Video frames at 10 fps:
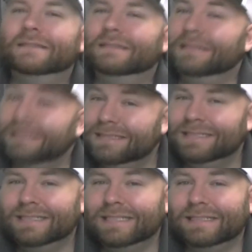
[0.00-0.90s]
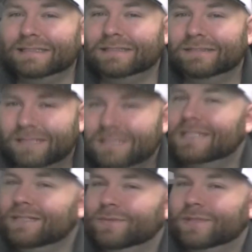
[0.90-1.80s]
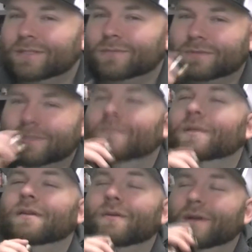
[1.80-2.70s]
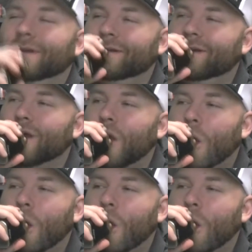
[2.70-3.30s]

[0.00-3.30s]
let's see what this one's going to be doing in here.